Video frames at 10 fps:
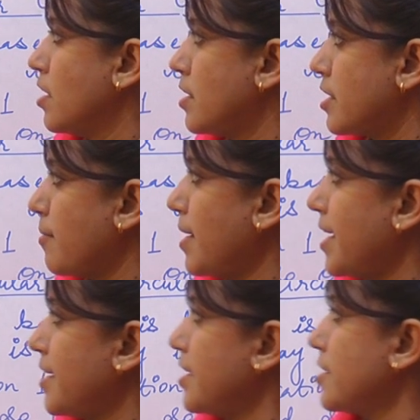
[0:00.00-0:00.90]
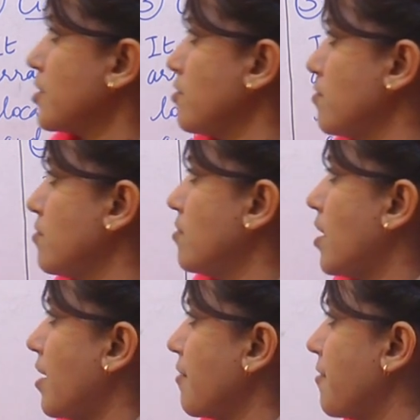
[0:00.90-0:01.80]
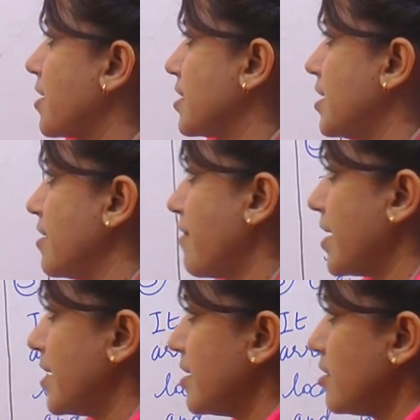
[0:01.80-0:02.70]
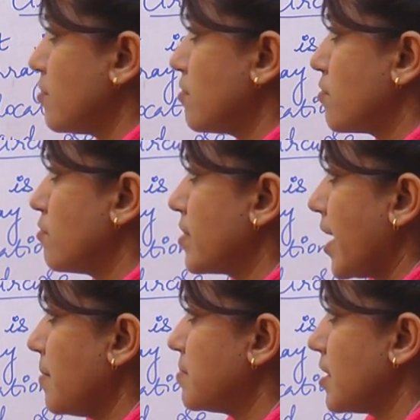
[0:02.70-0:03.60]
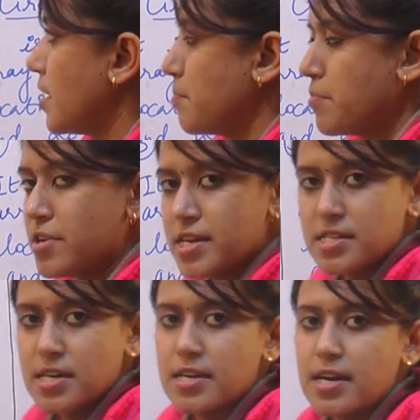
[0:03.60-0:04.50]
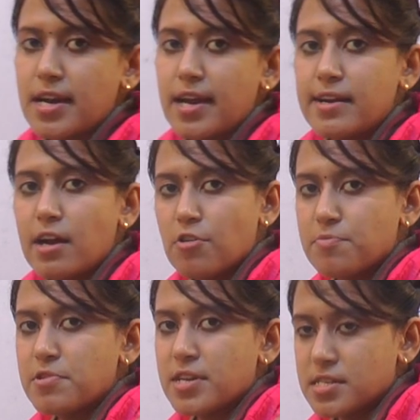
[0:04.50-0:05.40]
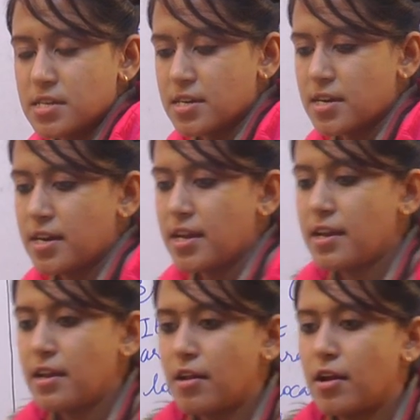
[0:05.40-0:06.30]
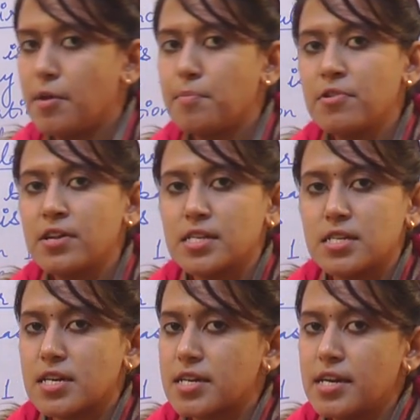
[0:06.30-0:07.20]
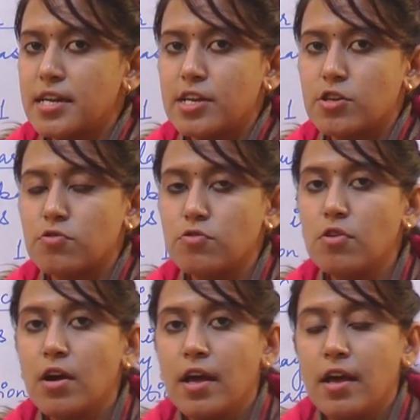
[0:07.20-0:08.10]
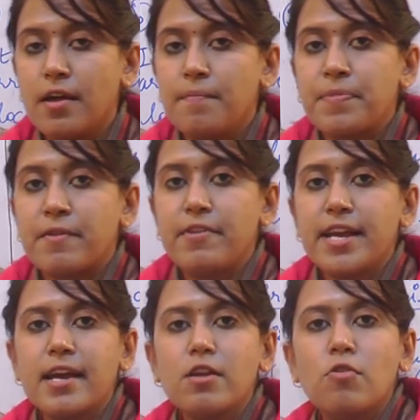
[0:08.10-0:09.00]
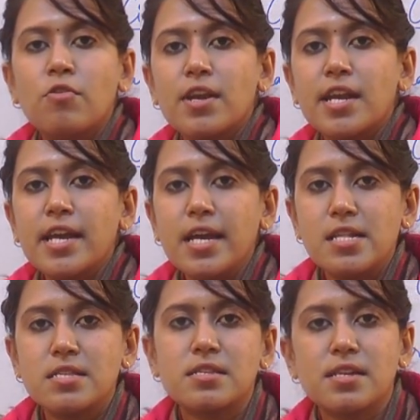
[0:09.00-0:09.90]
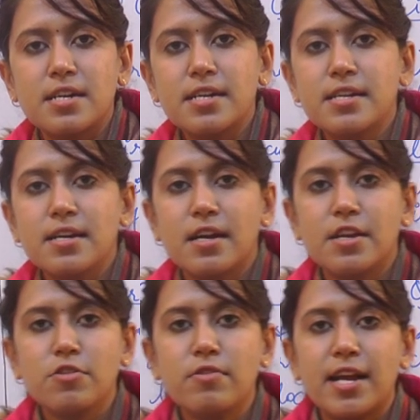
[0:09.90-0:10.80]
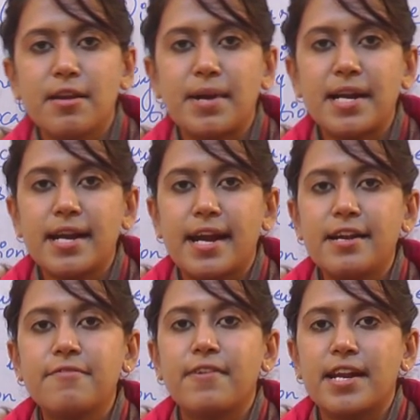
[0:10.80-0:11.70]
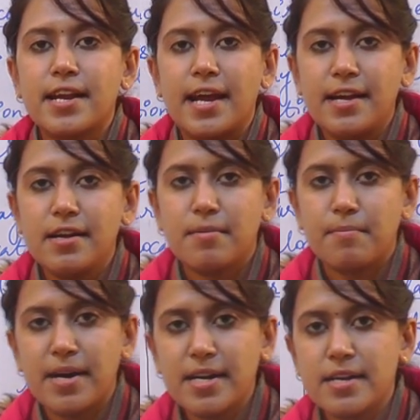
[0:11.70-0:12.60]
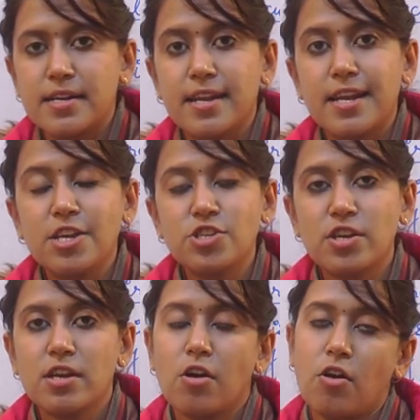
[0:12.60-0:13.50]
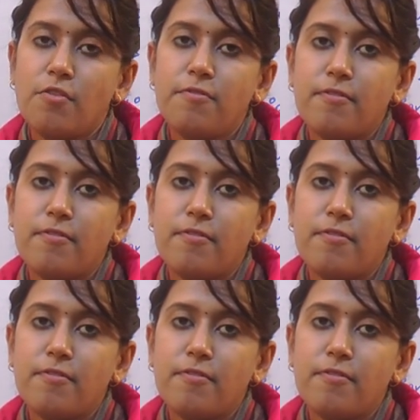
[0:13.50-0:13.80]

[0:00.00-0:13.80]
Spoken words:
Double-ended queue are further divided into two types, input restricted and output restricted. In input restricted DQ, we can only insert a new element at one end, but deletion of